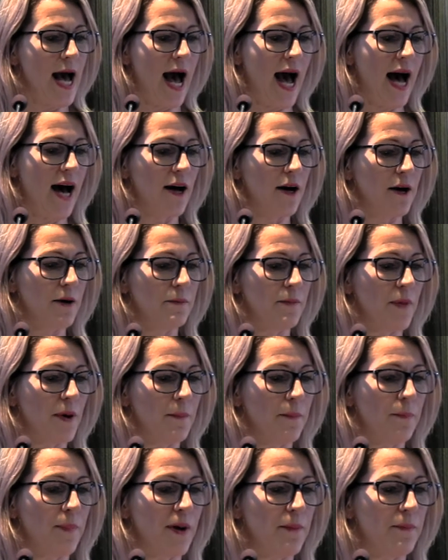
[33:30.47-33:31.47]

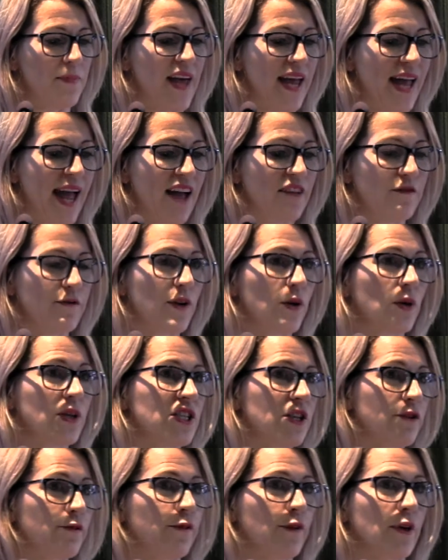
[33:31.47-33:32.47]
But they had very
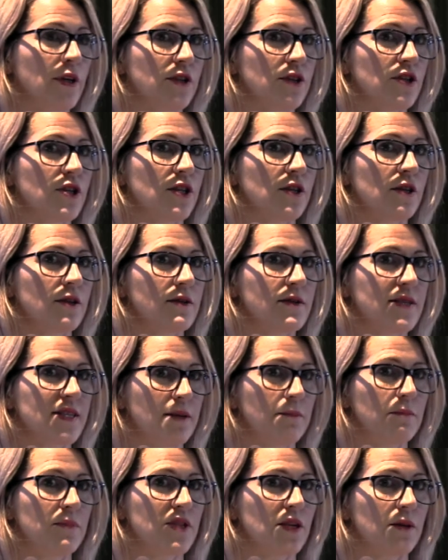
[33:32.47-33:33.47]
different
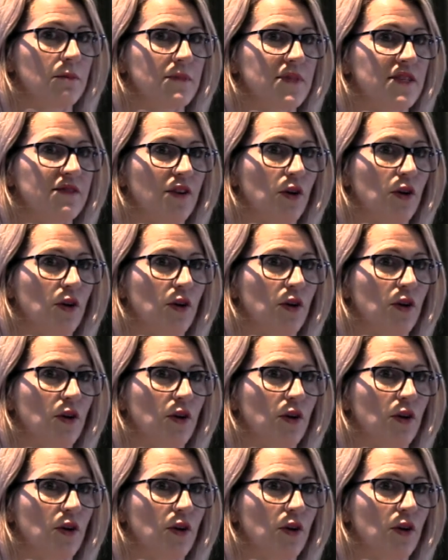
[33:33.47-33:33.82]
symptoms,